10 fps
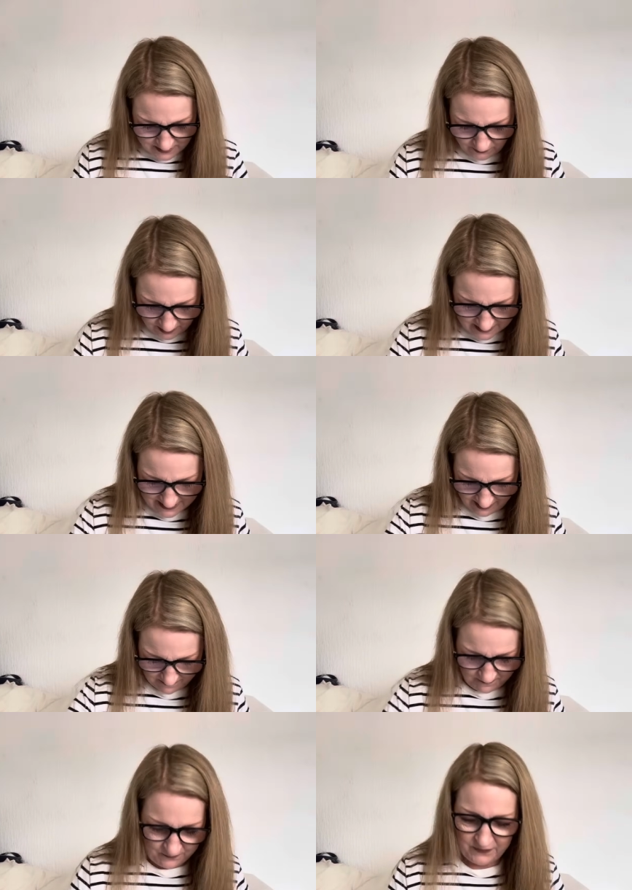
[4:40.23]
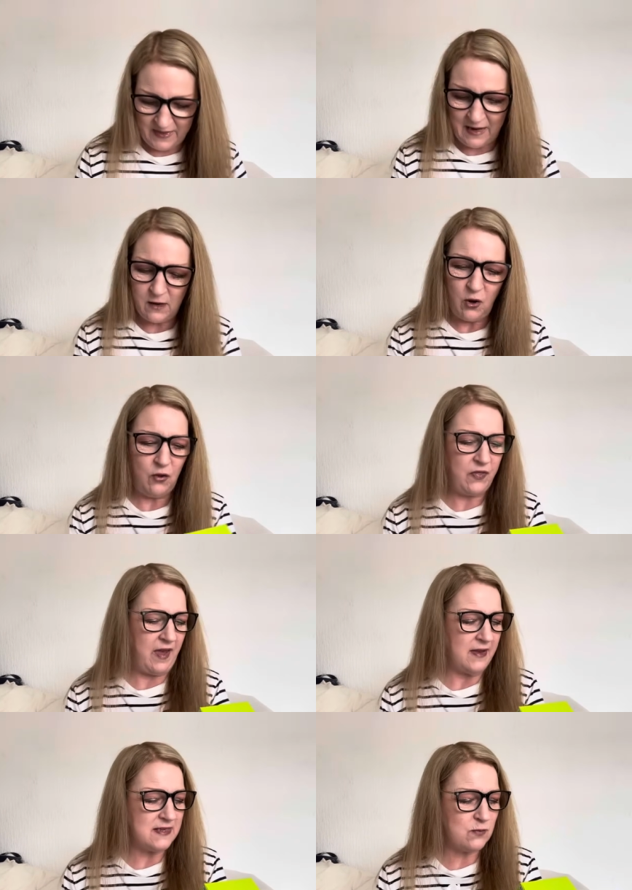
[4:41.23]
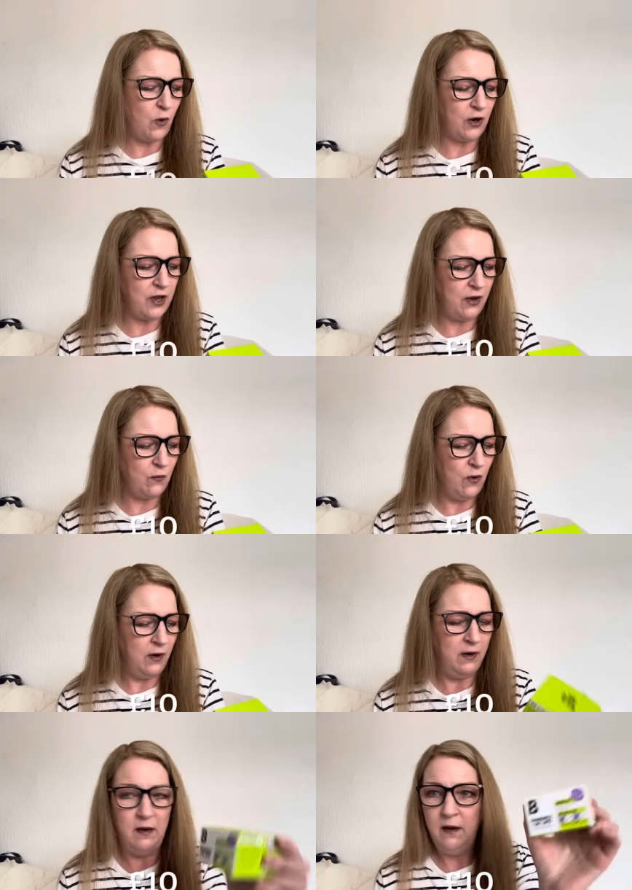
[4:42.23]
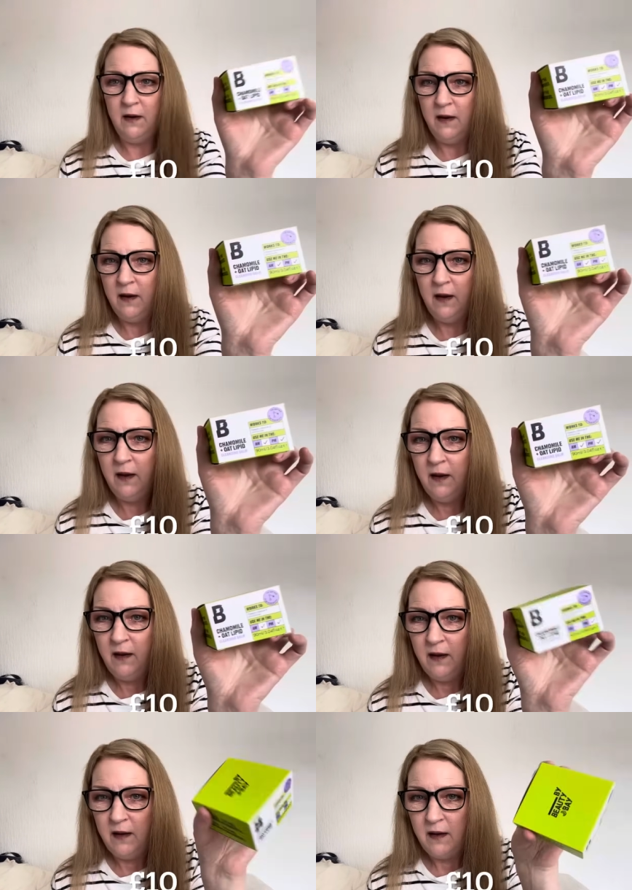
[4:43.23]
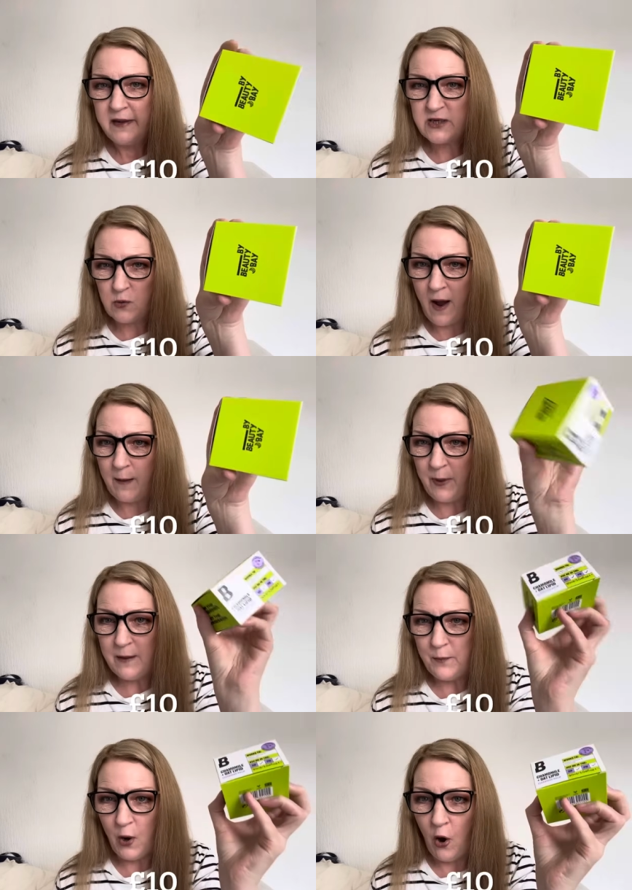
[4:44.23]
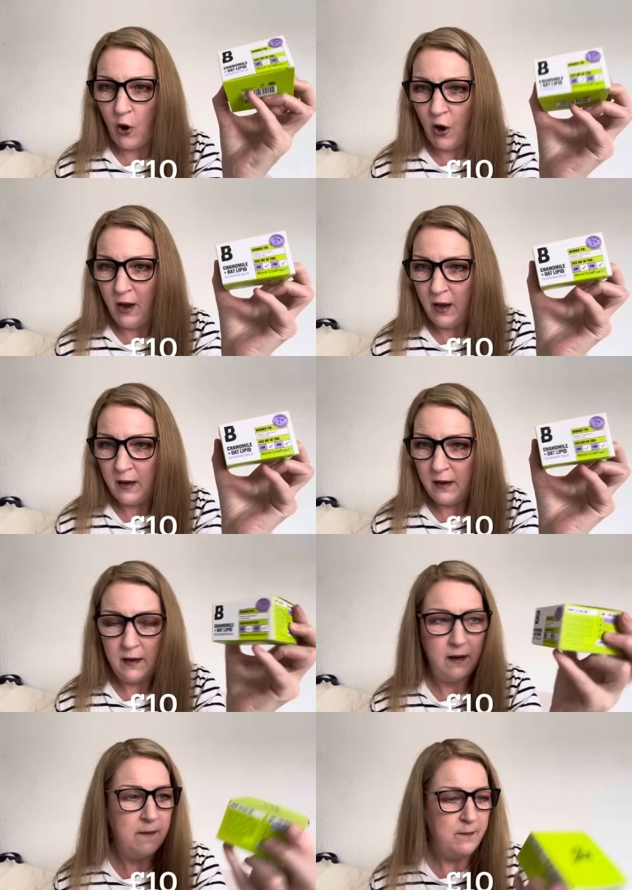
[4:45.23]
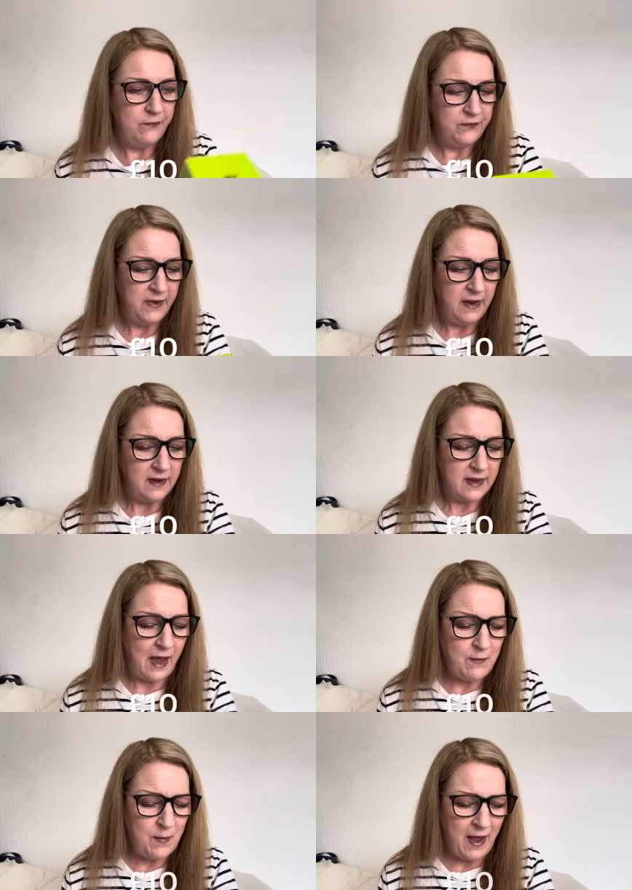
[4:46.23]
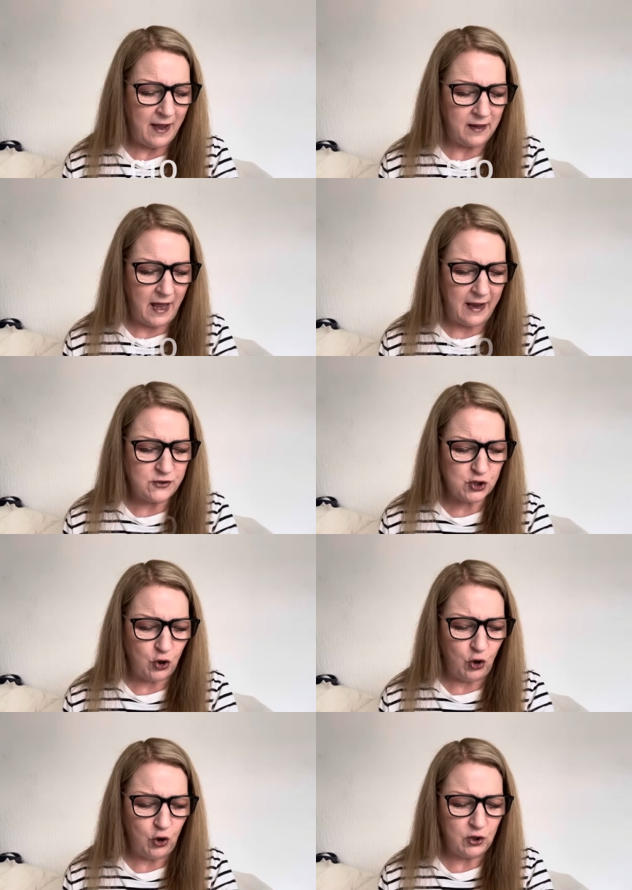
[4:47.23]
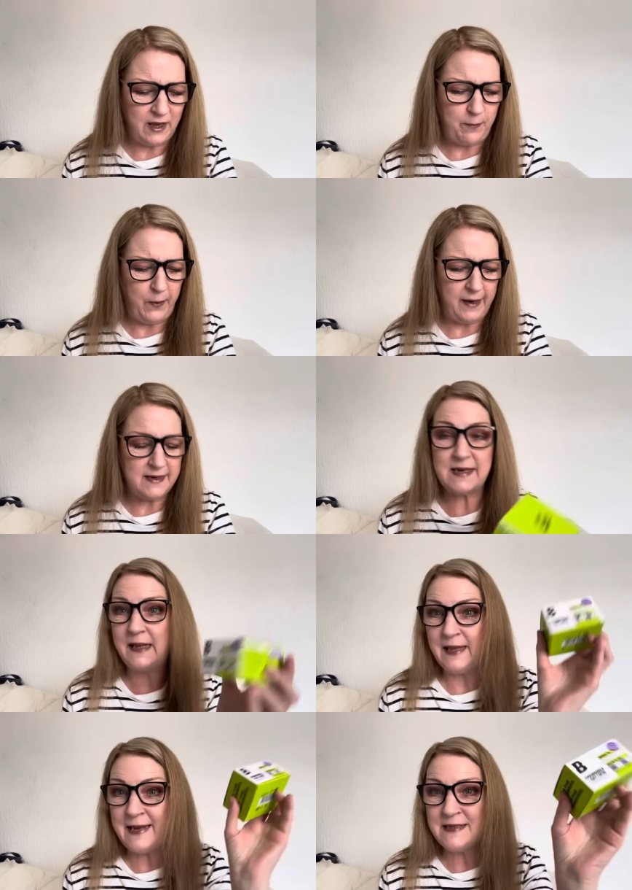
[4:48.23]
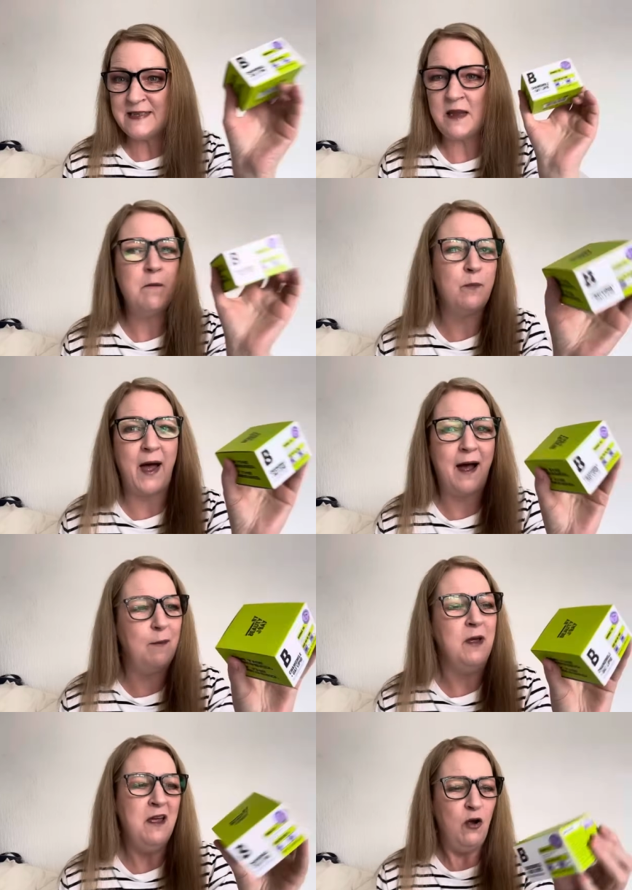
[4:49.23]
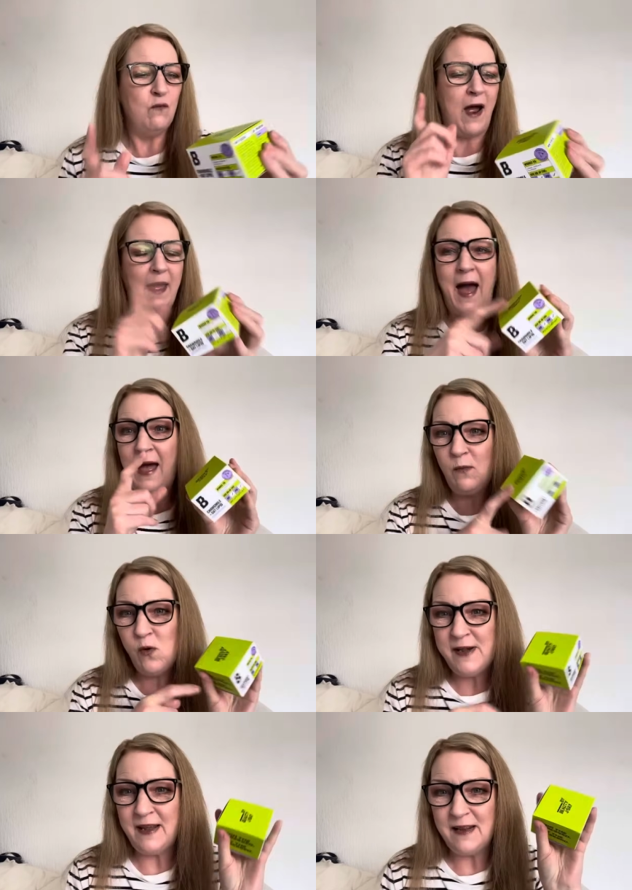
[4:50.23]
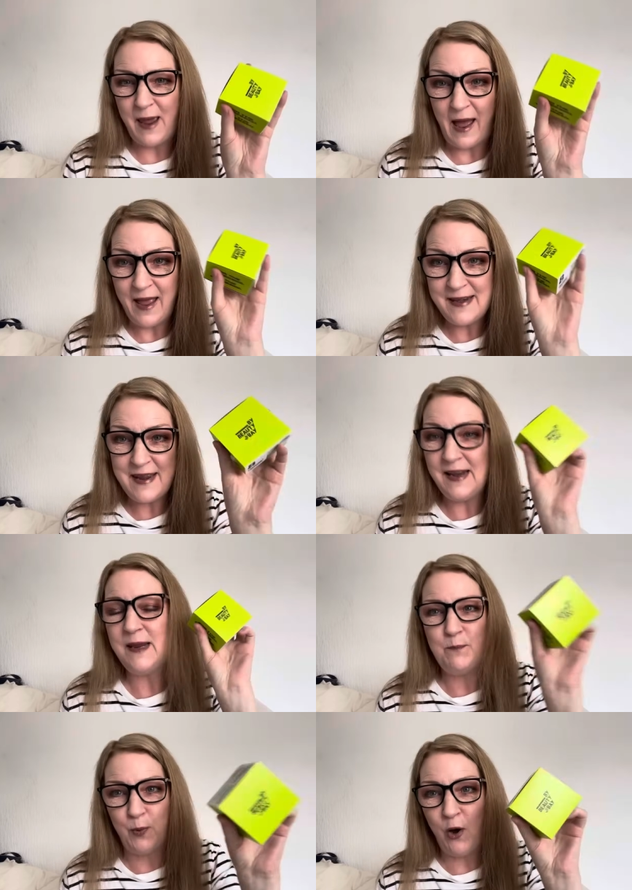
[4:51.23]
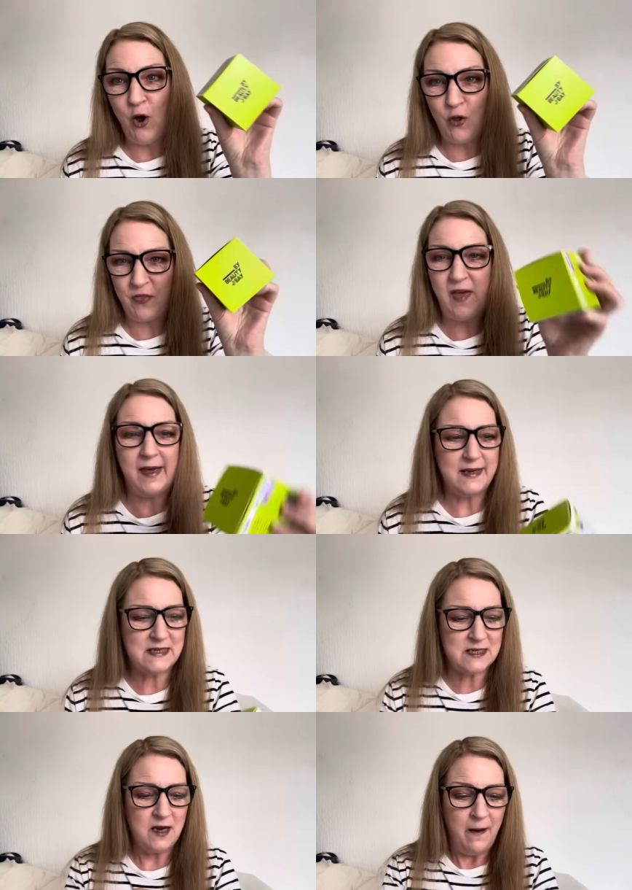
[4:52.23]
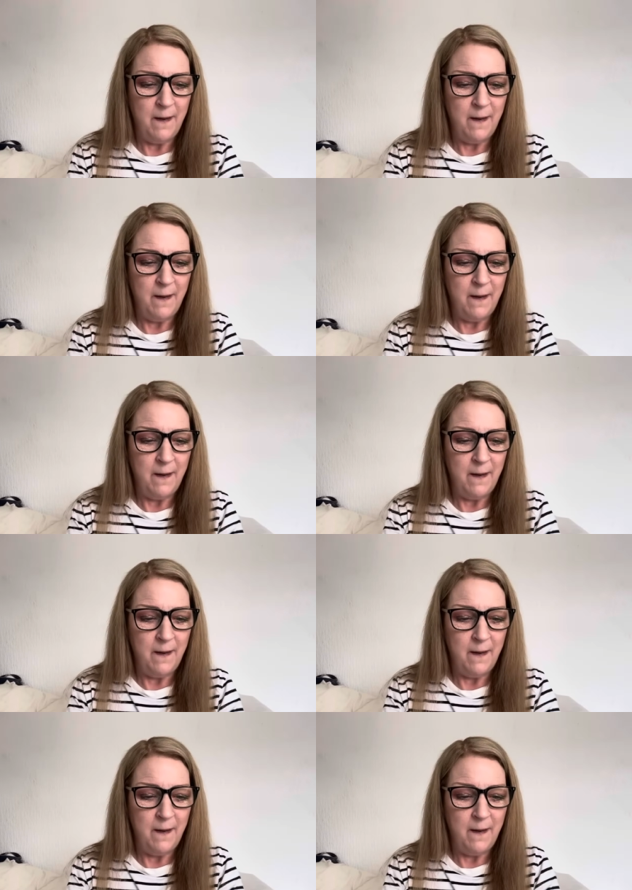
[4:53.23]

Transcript: first thing. Then I got this. What are you? It's quite a big pot. Chamomile and oat lipid cleansing balm. Right, I were nearly, I nearly bought this